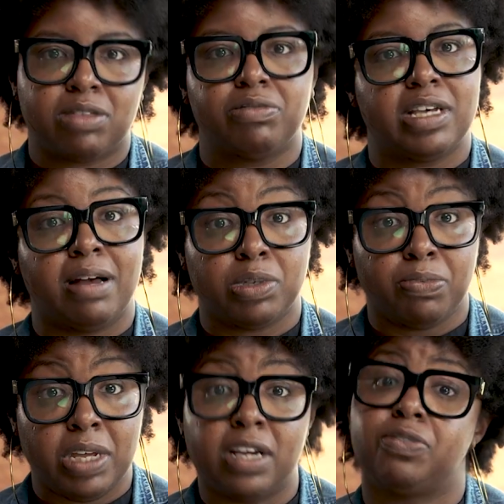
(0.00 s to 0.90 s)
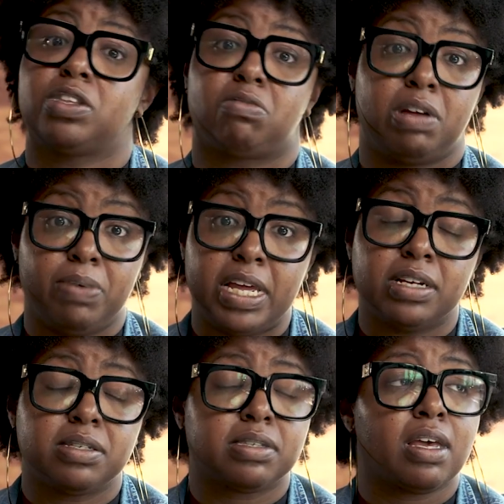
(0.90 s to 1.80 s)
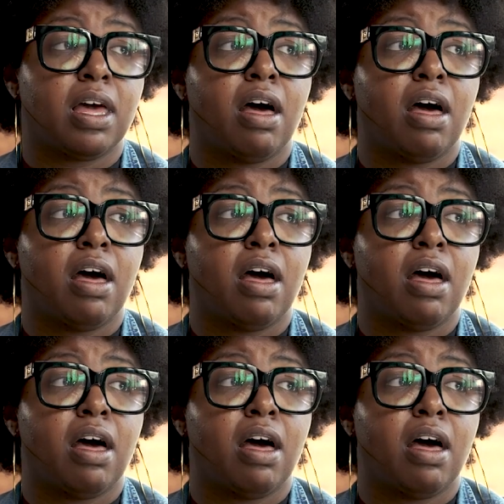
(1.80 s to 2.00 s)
3 times a week for 3 weeks.